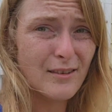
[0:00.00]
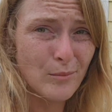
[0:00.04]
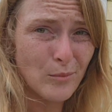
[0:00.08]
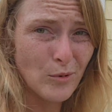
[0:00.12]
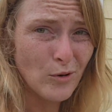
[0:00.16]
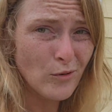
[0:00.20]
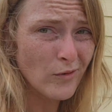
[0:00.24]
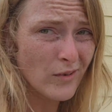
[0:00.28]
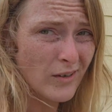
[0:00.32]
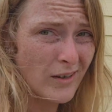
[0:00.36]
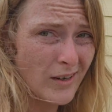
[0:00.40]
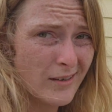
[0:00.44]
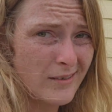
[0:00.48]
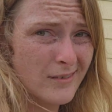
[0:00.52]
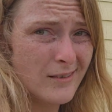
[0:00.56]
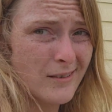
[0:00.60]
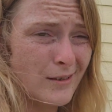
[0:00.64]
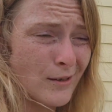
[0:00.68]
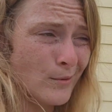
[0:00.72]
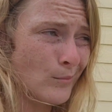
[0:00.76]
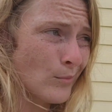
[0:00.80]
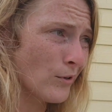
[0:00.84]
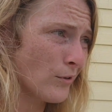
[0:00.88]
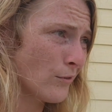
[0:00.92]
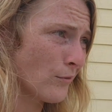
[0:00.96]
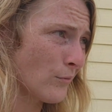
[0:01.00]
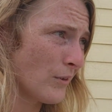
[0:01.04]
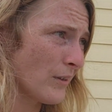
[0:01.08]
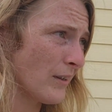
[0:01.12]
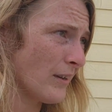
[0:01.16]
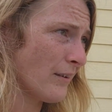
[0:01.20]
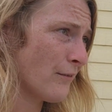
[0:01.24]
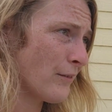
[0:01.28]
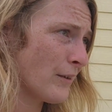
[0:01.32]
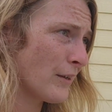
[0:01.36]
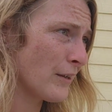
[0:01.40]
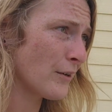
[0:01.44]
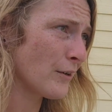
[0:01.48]
moving on to number 3. I
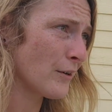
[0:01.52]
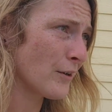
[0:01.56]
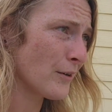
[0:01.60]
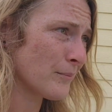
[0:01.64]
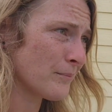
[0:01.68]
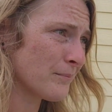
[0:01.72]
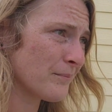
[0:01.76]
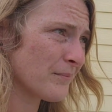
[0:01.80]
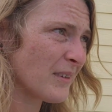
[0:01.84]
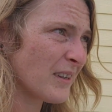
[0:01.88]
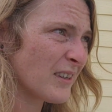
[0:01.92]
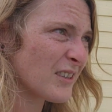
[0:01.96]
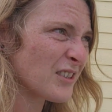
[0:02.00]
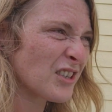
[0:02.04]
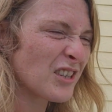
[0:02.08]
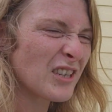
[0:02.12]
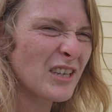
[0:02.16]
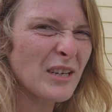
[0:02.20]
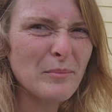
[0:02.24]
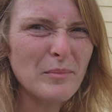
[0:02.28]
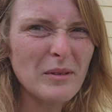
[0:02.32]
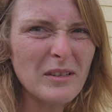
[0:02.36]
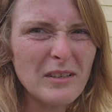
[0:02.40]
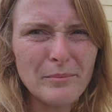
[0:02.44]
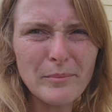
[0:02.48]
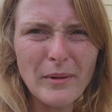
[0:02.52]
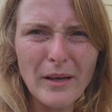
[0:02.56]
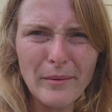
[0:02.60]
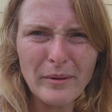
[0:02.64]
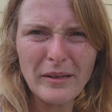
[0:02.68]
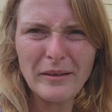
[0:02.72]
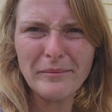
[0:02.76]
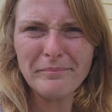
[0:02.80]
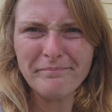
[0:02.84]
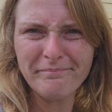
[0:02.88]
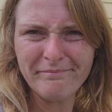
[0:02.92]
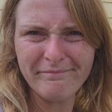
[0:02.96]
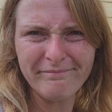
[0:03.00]
figure I should keep this
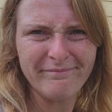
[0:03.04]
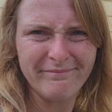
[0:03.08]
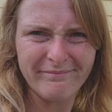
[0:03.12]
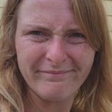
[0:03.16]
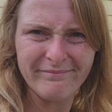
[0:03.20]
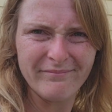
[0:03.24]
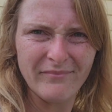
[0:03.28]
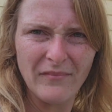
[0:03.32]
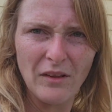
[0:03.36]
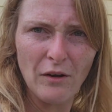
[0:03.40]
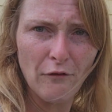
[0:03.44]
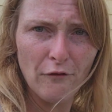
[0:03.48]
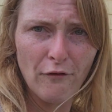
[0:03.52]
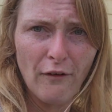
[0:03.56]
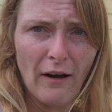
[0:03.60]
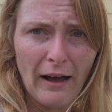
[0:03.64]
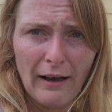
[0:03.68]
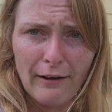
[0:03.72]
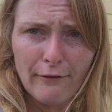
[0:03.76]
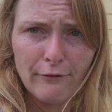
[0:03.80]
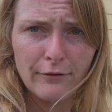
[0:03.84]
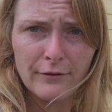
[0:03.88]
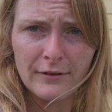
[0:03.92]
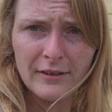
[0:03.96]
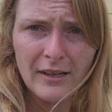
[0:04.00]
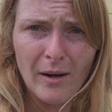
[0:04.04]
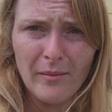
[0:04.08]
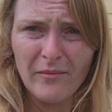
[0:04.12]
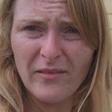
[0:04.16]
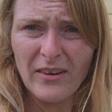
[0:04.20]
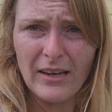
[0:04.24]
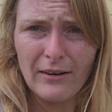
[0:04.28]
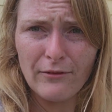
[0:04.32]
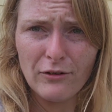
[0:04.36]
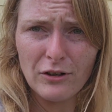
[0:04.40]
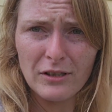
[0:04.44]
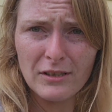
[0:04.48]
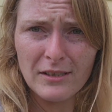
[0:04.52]
maybe 5 top
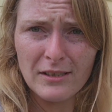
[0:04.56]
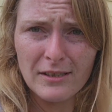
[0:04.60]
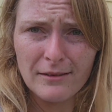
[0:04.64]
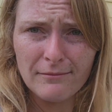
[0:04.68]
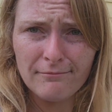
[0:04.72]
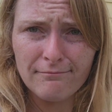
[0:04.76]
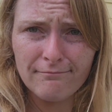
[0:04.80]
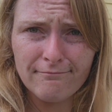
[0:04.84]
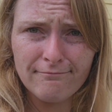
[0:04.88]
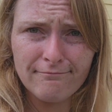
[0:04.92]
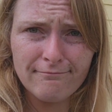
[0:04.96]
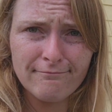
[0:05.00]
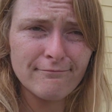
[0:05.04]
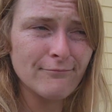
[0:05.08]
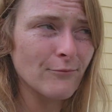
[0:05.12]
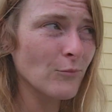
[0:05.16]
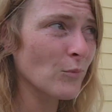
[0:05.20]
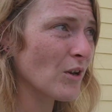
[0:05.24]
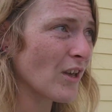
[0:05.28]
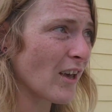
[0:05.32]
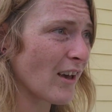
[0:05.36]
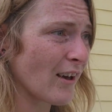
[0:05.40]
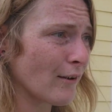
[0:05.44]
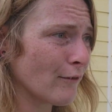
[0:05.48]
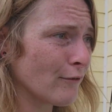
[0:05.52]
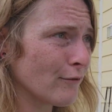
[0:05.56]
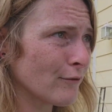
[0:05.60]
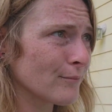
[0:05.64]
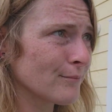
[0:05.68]
favorites. We have